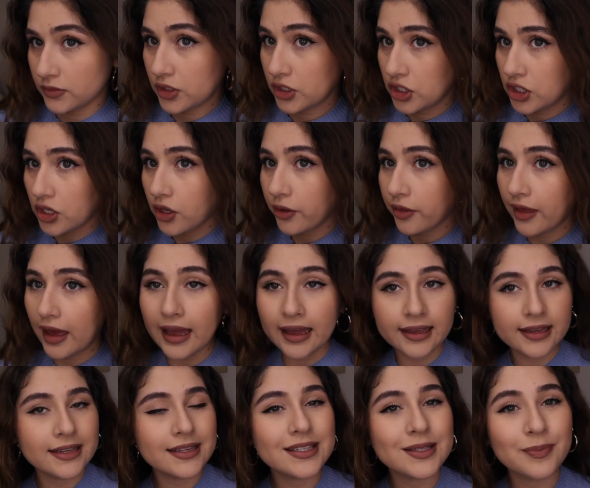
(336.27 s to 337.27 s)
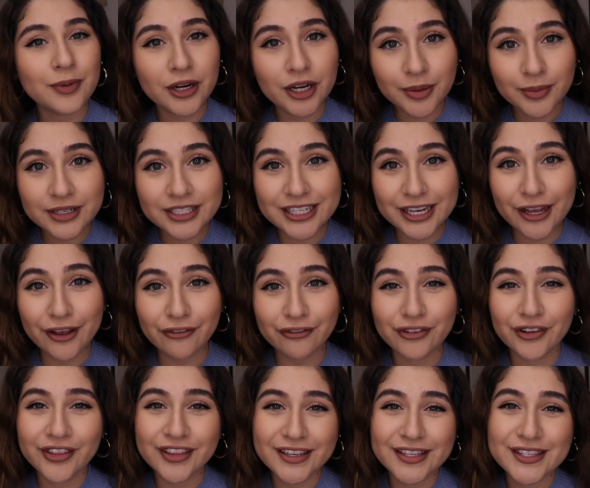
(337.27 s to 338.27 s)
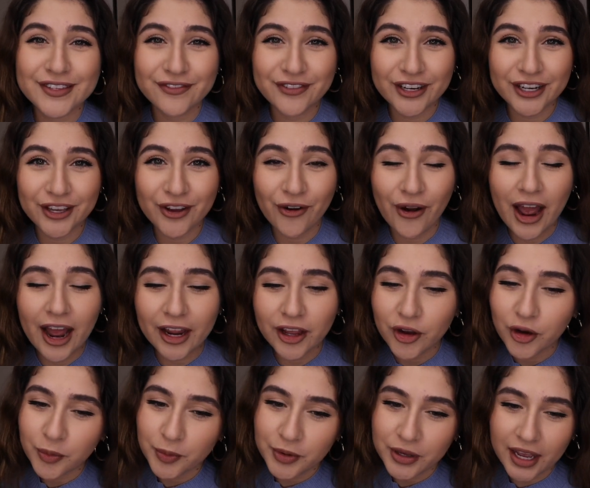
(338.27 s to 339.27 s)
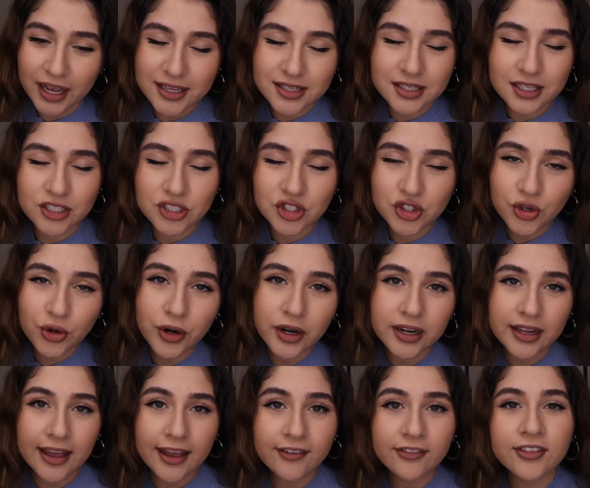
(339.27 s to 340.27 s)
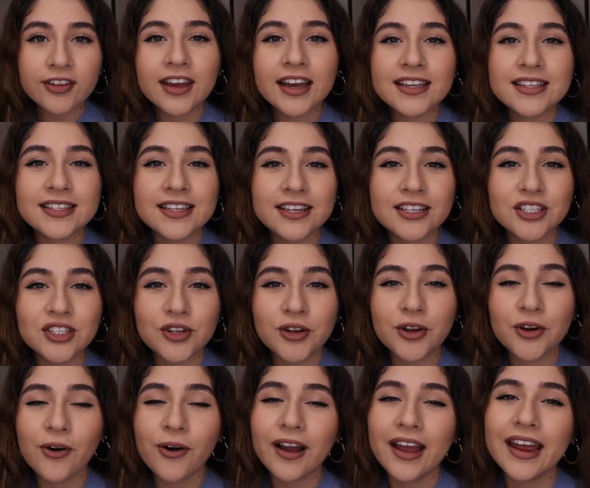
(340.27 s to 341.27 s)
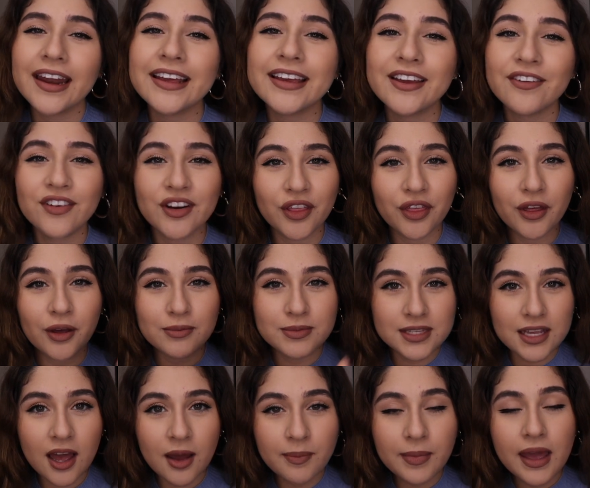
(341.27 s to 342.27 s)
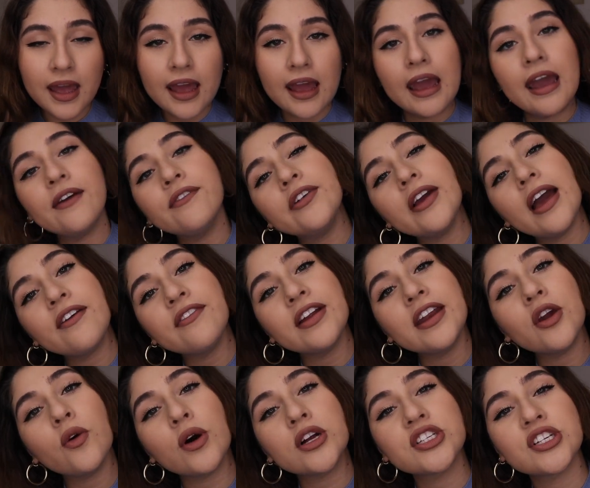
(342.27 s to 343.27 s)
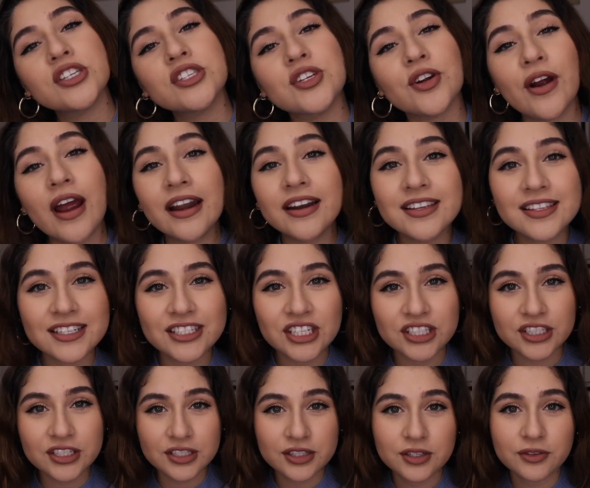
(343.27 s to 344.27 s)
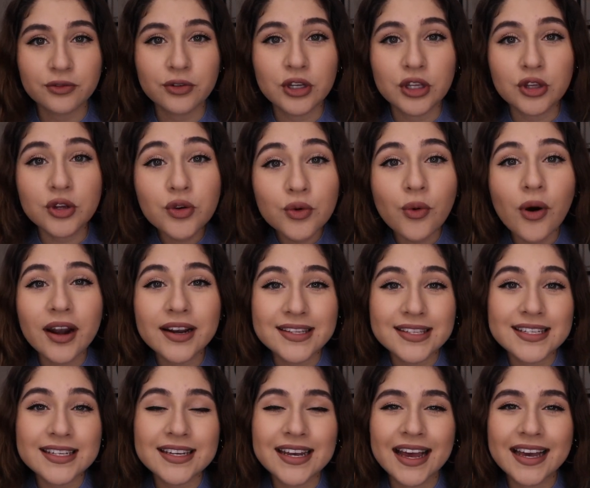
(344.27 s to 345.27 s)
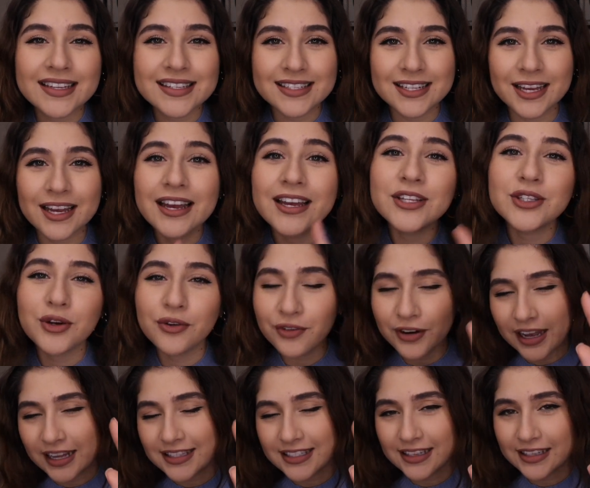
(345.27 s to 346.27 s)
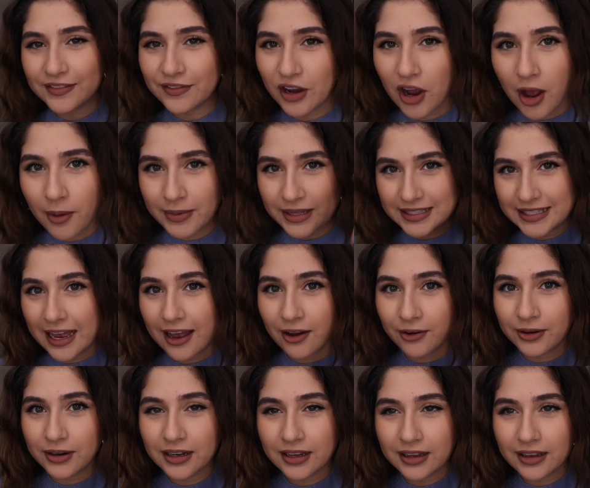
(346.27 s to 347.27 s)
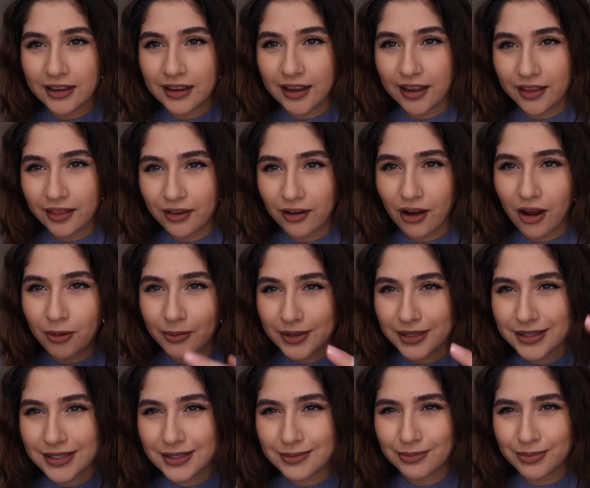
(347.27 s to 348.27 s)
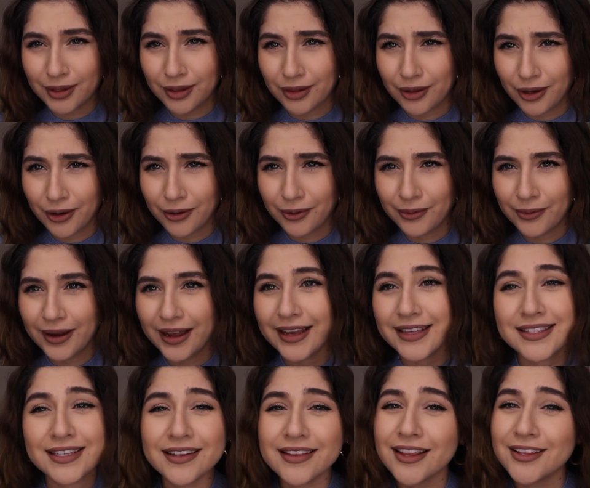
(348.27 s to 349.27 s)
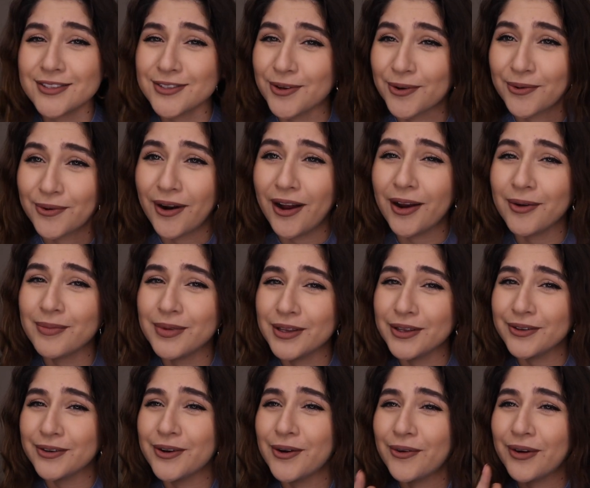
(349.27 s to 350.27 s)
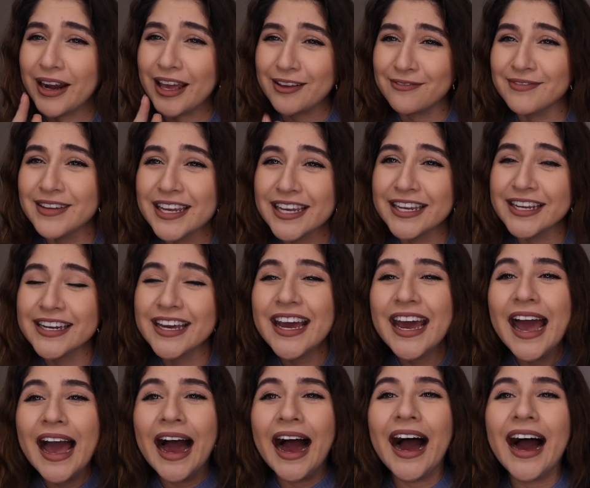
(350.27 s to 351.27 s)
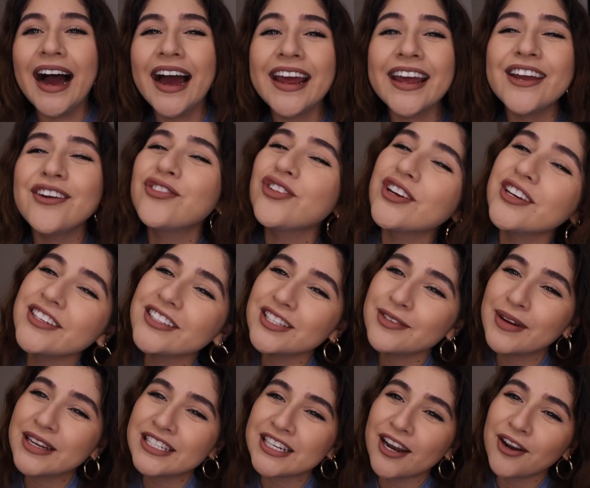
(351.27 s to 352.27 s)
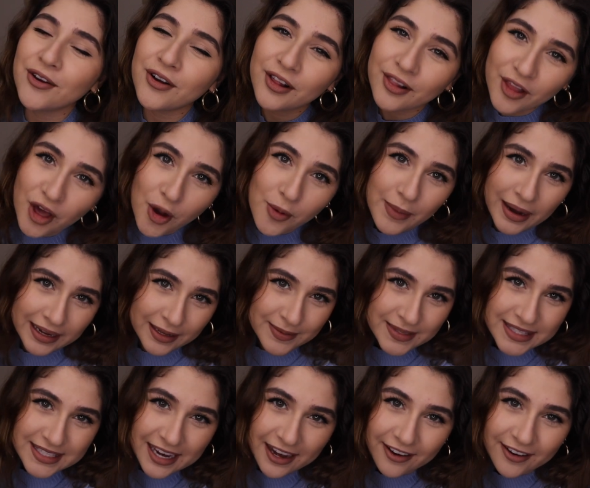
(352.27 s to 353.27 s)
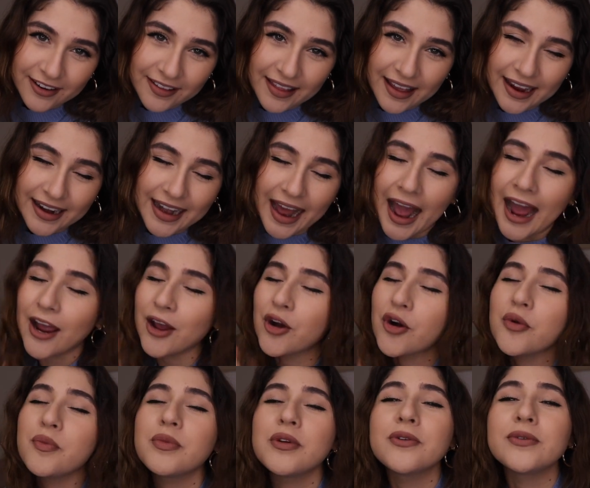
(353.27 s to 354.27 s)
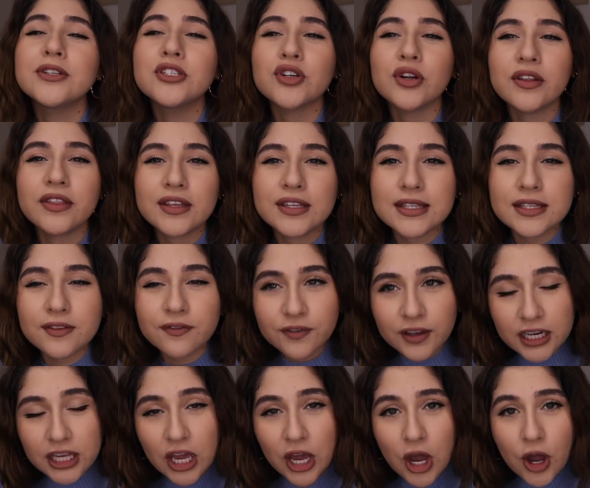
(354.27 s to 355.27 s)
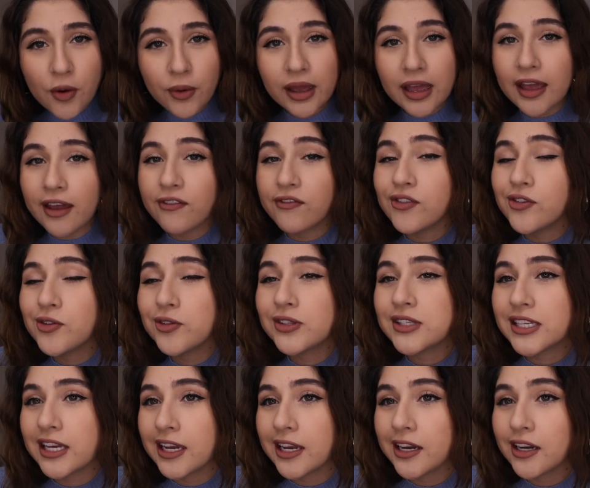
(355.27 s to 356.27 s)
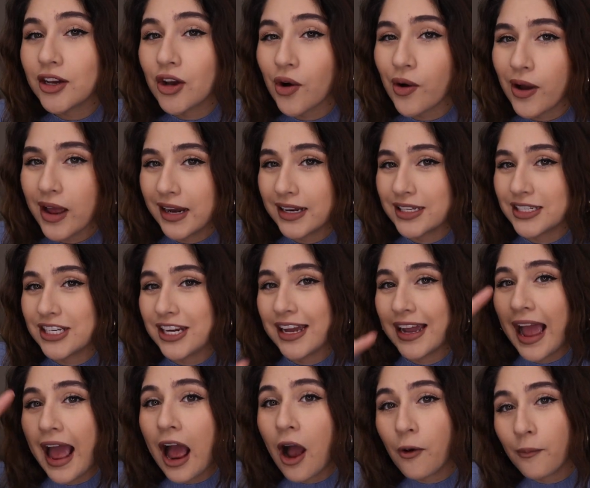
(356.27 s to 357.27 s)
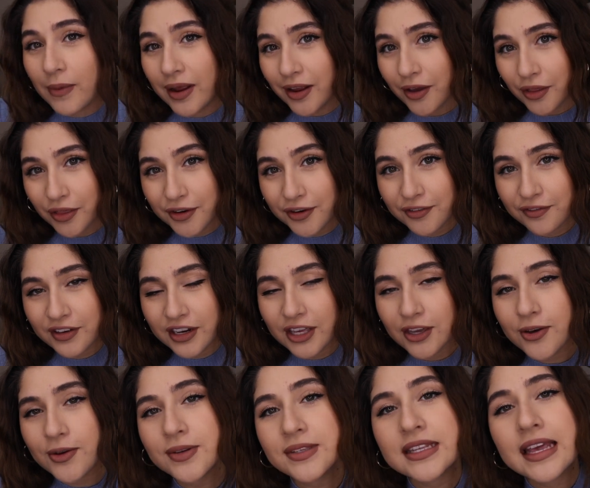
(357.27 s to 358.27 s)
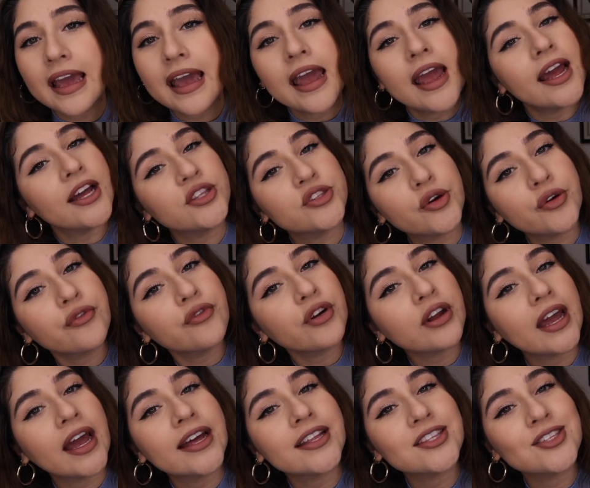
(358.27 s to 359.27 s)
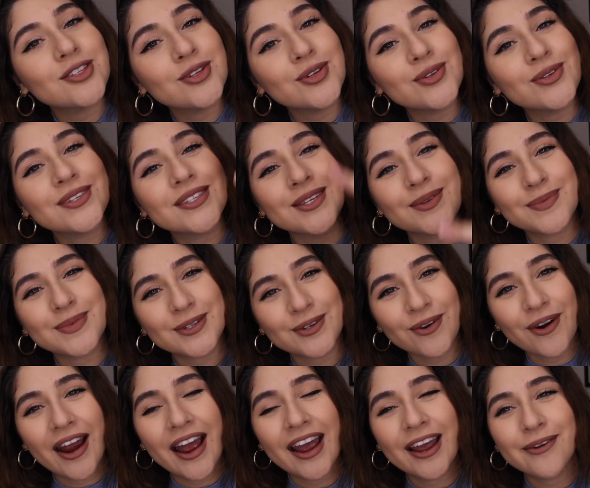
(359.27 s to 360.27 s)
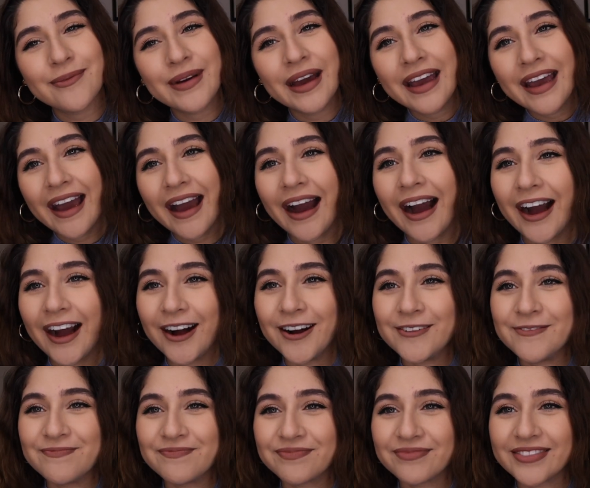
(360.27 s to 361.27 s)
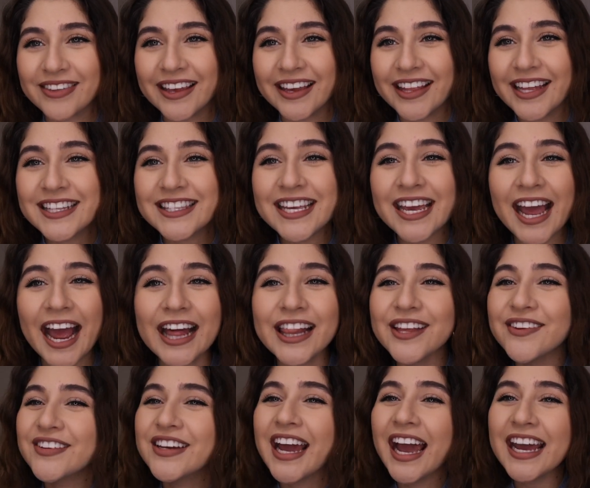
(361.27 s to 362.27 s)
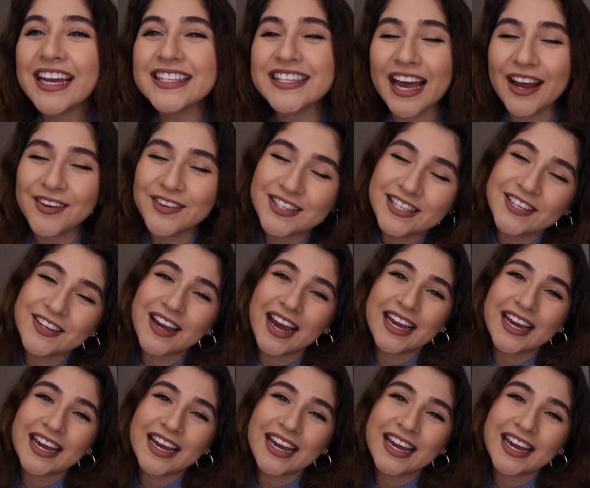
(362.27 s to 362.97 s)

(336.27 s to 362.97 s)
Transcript: So that is pretty much it for this video. I hope you guys enjoyed. If you guys did enjoy, go ahead and give it a thumbs up. If you have any questions or any suggestions of what you want to see next, don't forget to leave a comment down in the comments below. I said that so wrong, but you know what I mean. If you're new to my channel, hello, my name is Karolaine. I hope you enjoyed this video. If you did, go ahead and check out my other videos and don't forget to subscribe. And that's it. I love you guys. I will see you